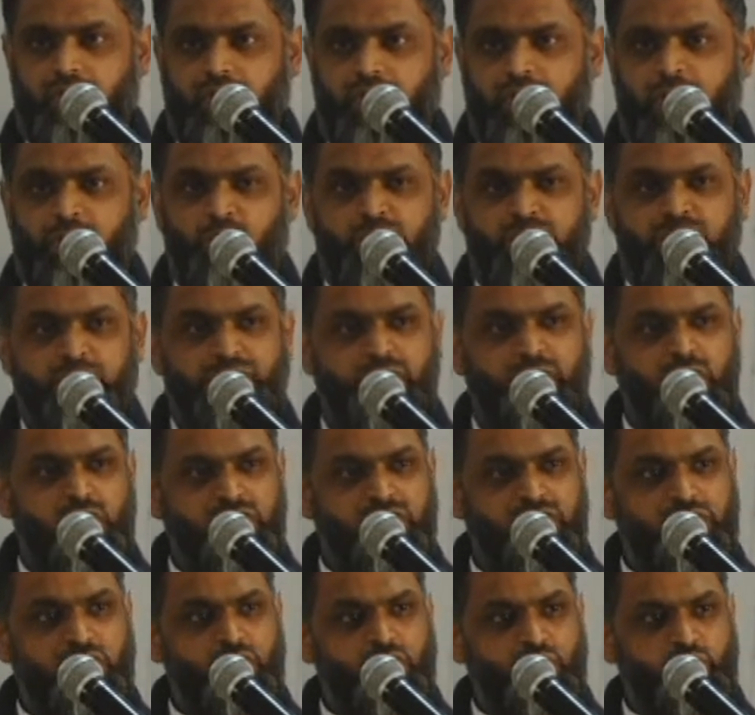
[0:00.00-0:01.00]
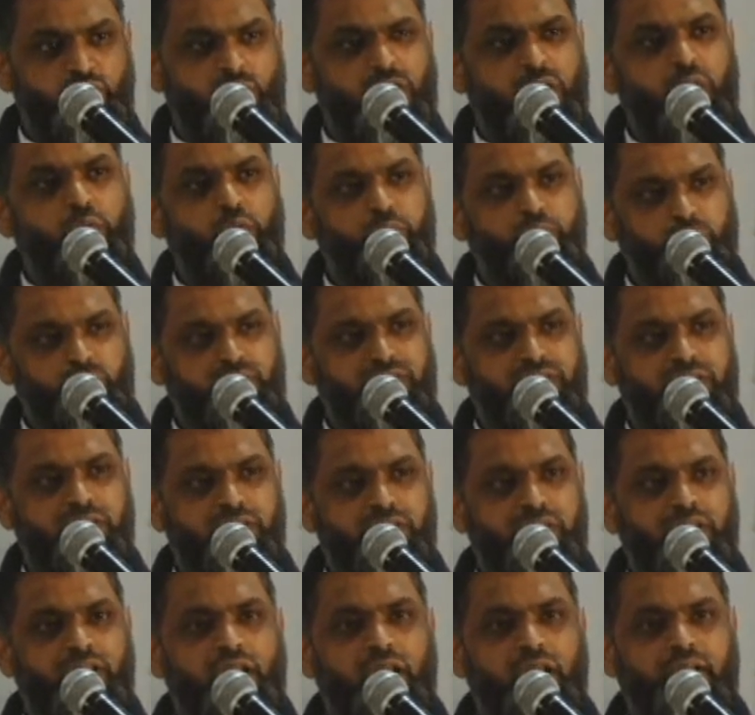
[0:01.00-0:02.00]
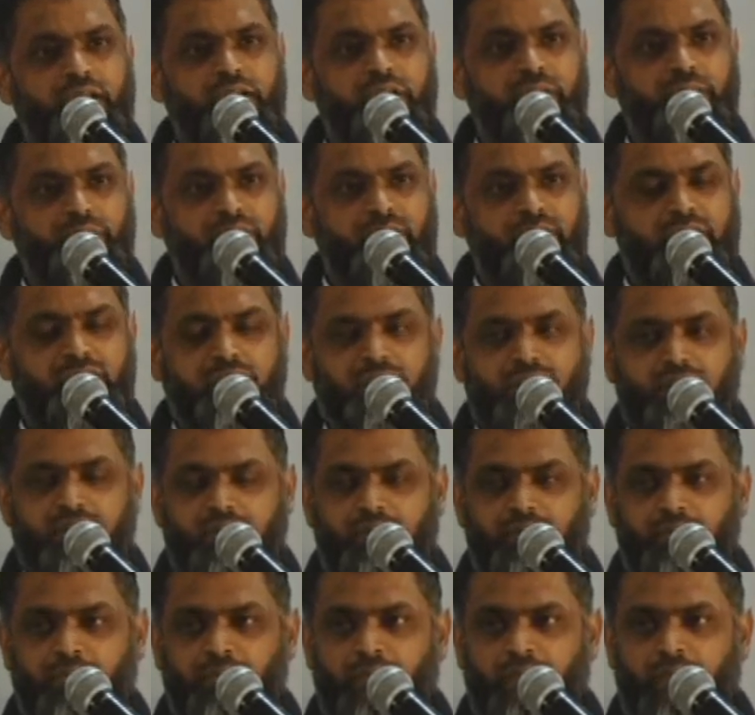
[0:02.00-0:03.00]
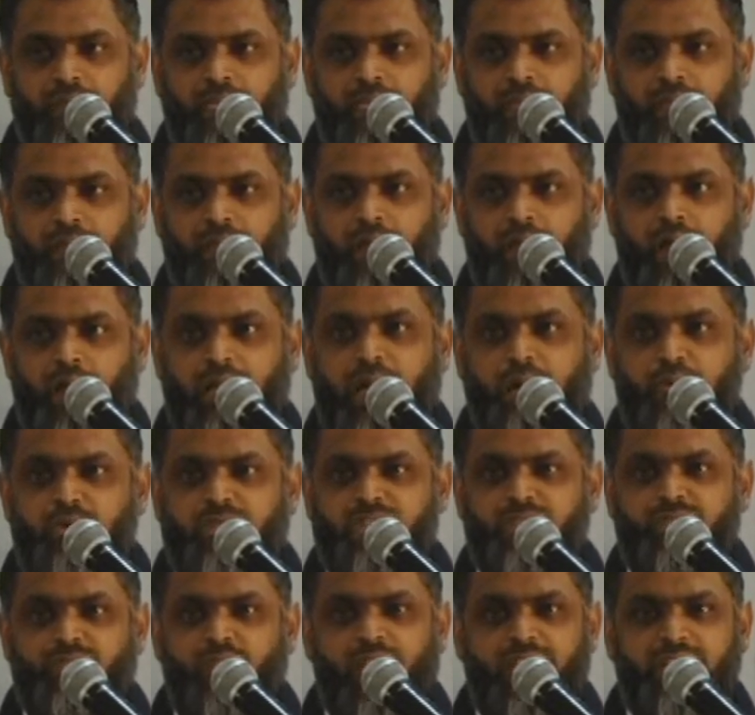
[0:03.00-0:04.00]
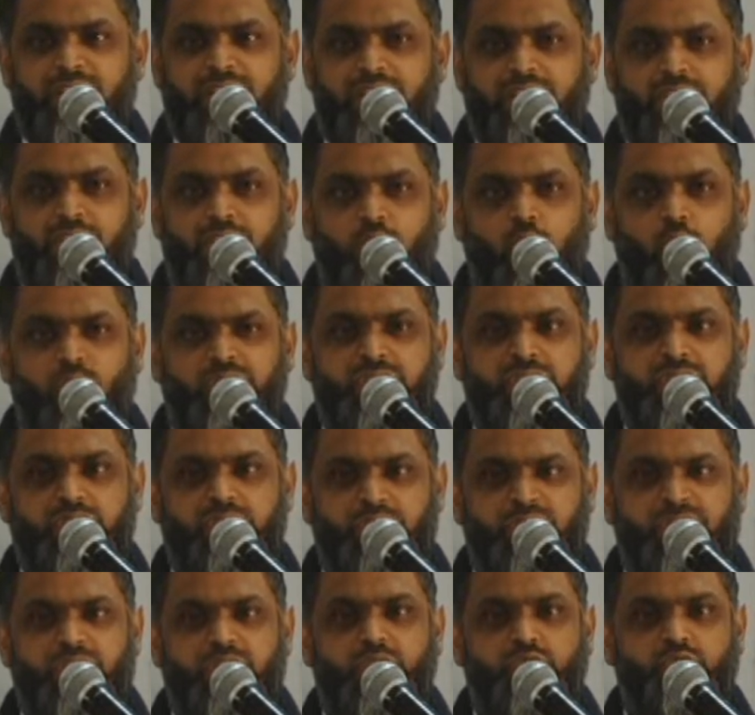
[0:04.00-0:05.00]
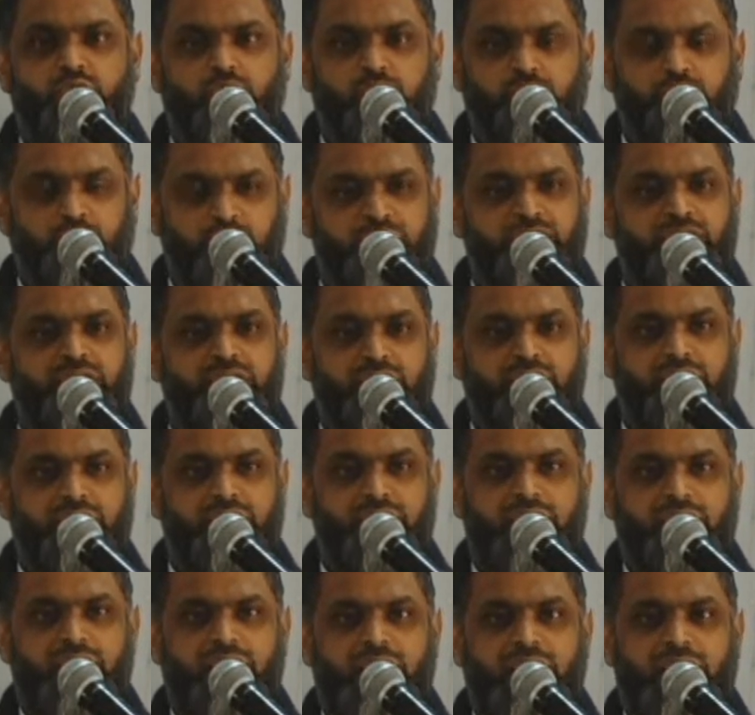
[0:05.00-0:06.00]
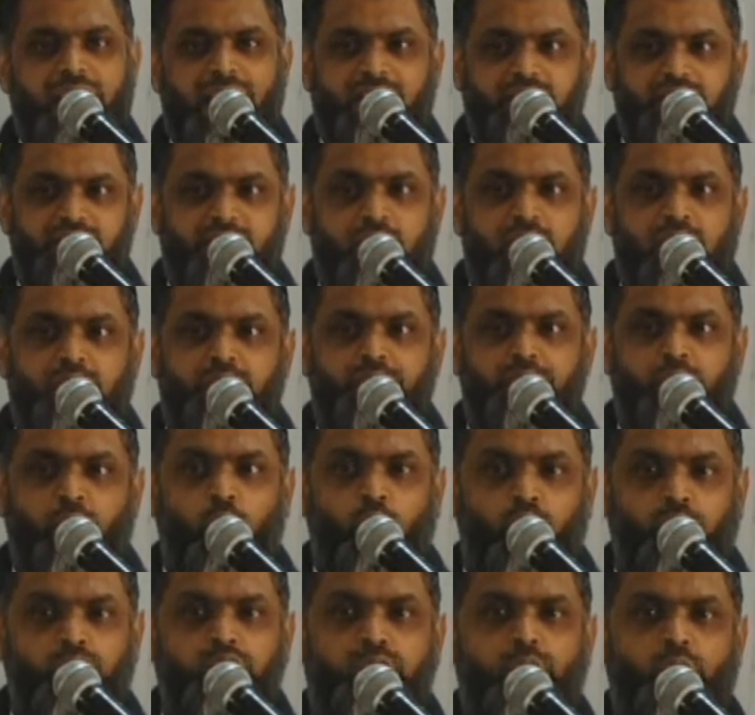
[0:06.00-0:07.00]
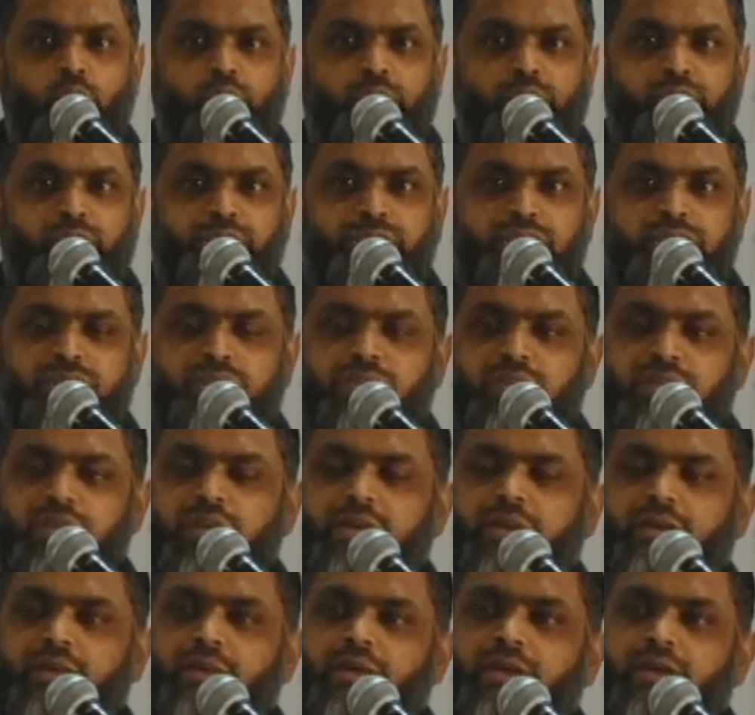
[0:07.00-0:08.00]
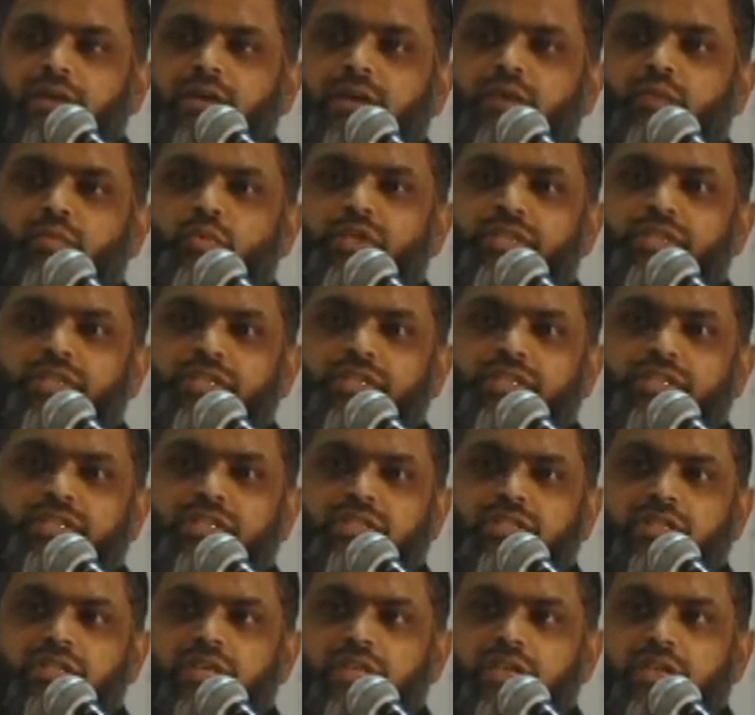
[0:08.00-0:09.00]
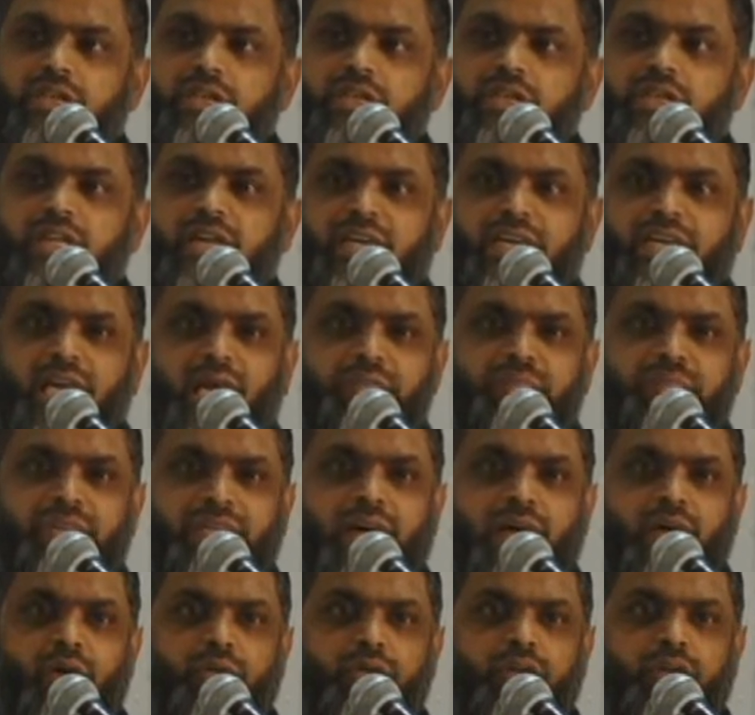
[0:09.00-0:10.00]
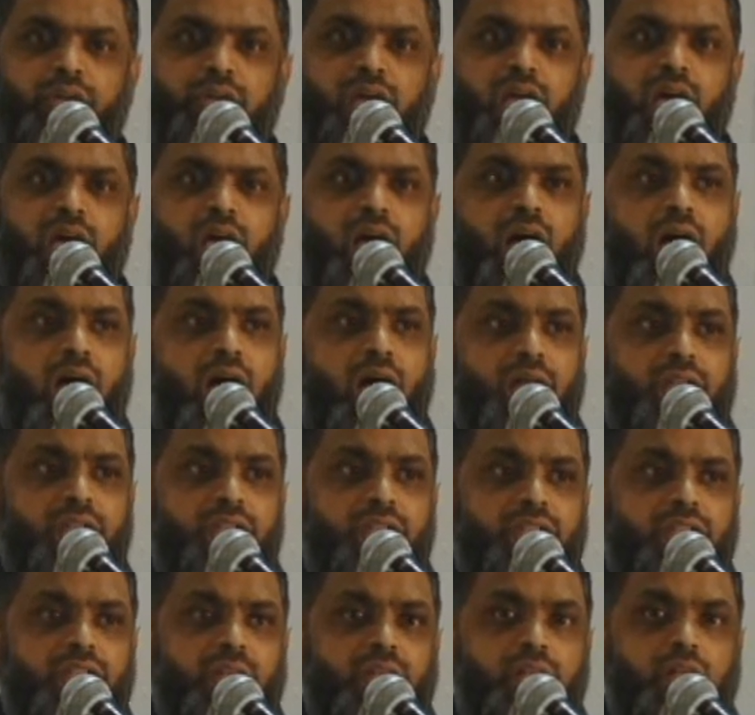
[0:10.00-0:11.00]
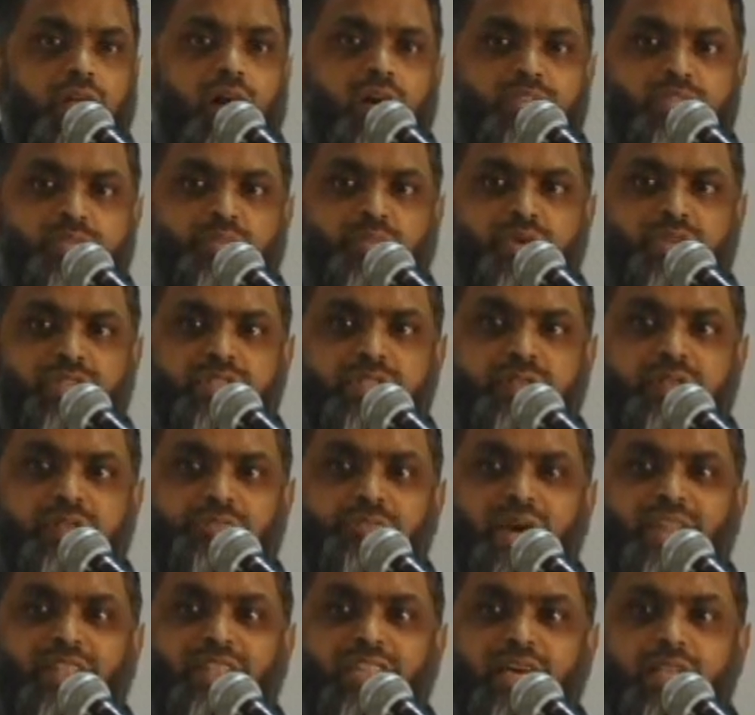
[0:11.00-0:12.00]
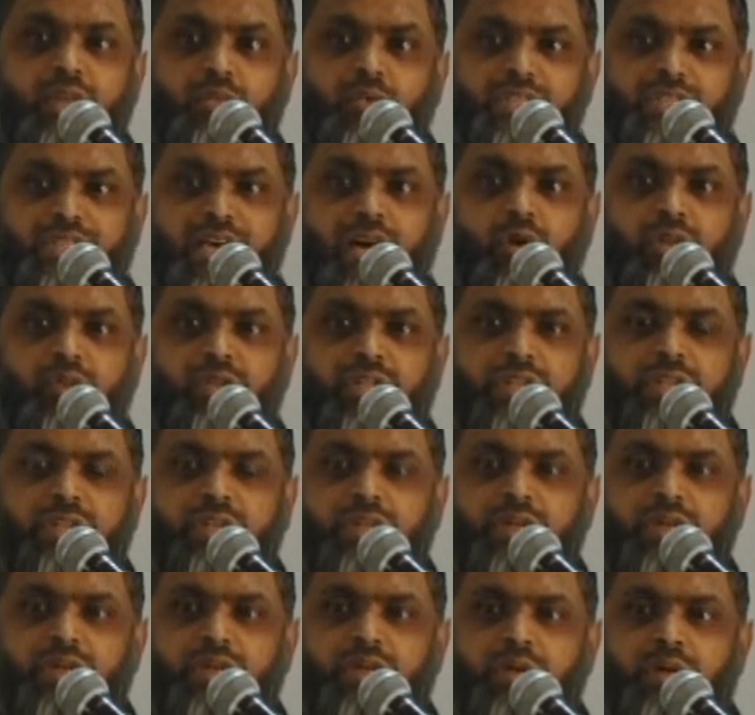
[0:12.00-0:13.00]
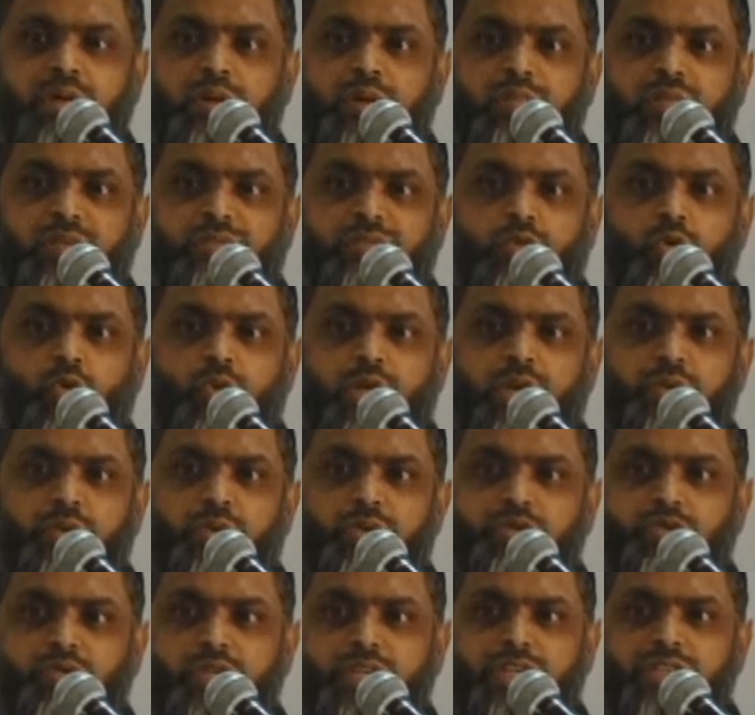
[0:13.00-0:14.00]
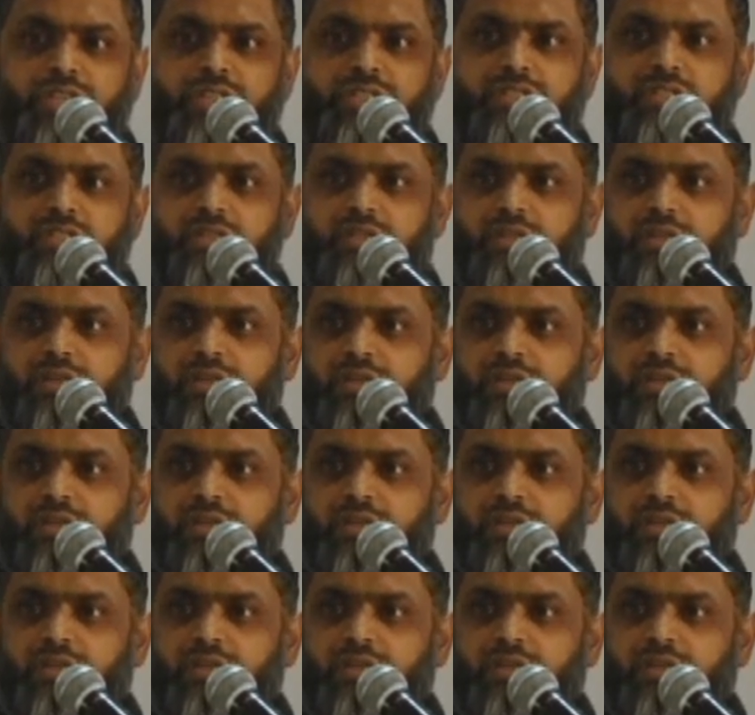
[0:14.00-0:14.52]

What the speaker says: It was the first real prison that I'd been in. And I was invited to go and speak to the prisoners inside Paulsmoor Prison, which is near Cape Town, and the last prison Mandela was held in before he was released